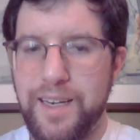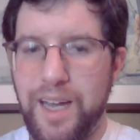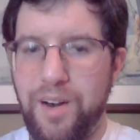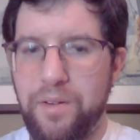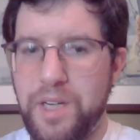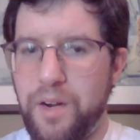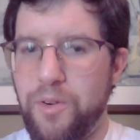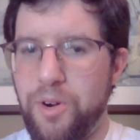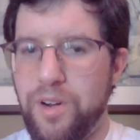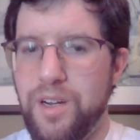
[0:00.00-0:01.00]
Now I'll
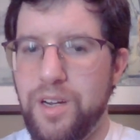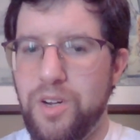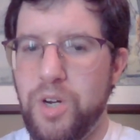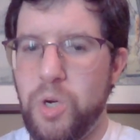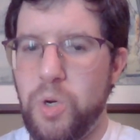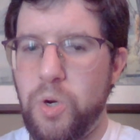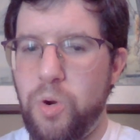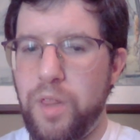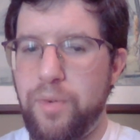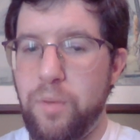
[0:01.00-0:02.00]
cover
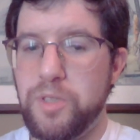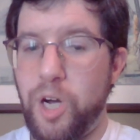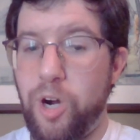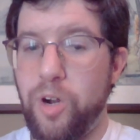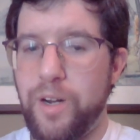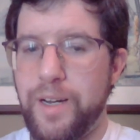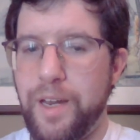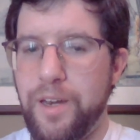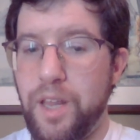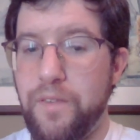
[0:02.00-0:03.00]
who the popes are
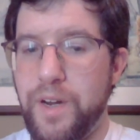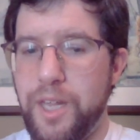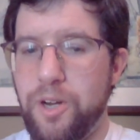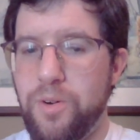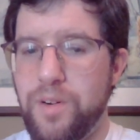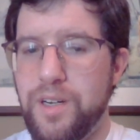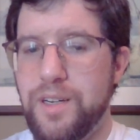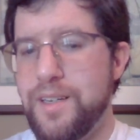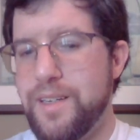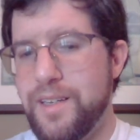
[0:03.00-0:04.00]
in another video
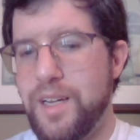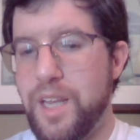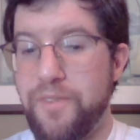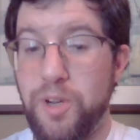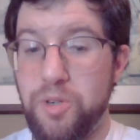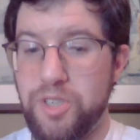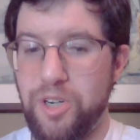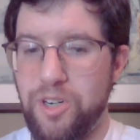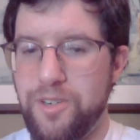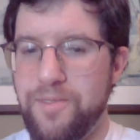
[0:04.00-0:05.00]
in the future.